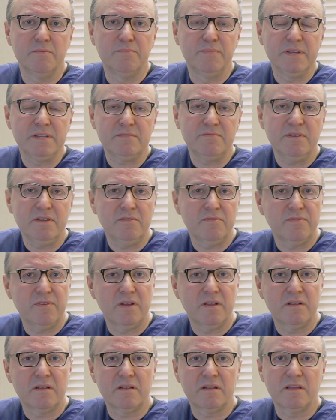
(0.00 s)
Best way to
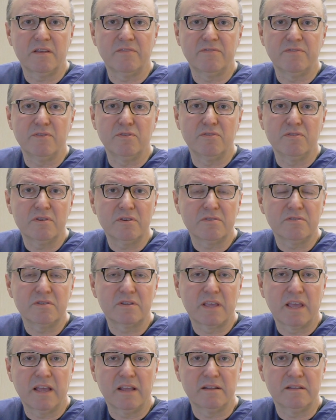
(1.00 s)
find out if you're a
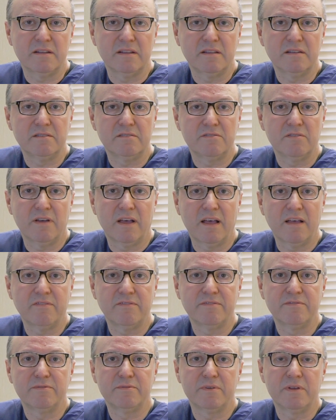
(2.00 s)
good candidate to
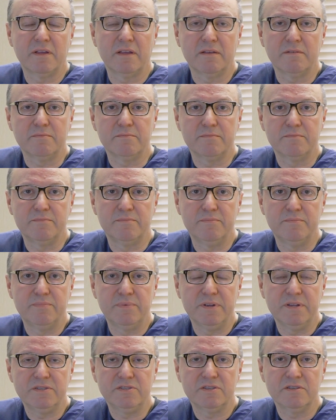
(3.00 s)
have
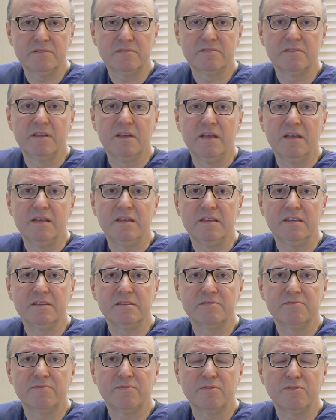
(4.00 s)
bridges
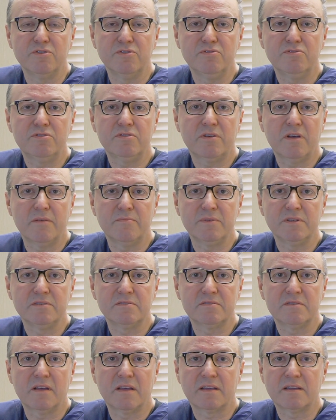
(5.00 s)
is for you to come
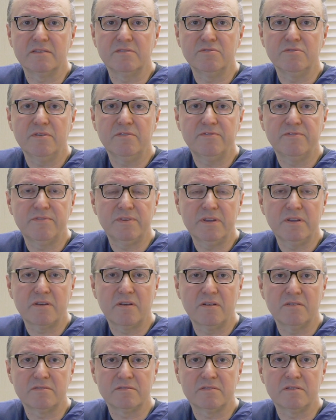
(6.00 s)
in so I can do a free
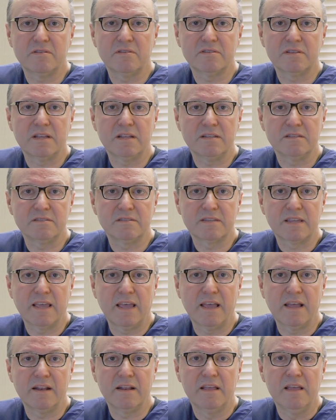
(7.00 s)
consult and a
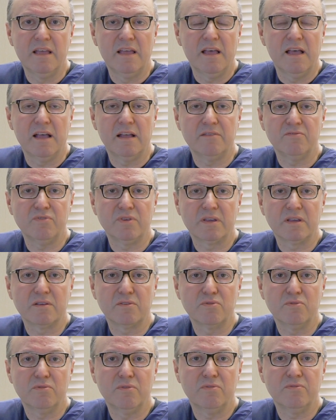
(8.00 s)
scan, and we
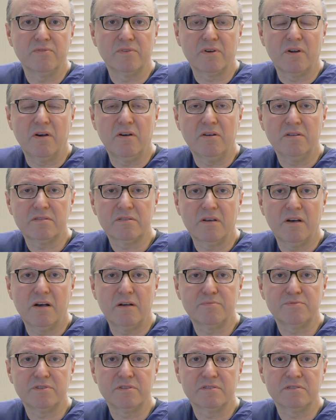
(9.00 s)
can go over all the
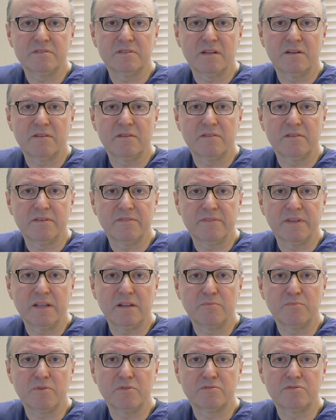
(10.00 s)
options that are
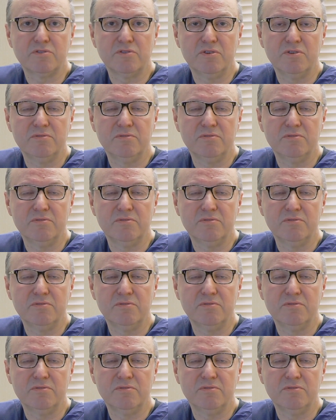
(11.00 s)
available to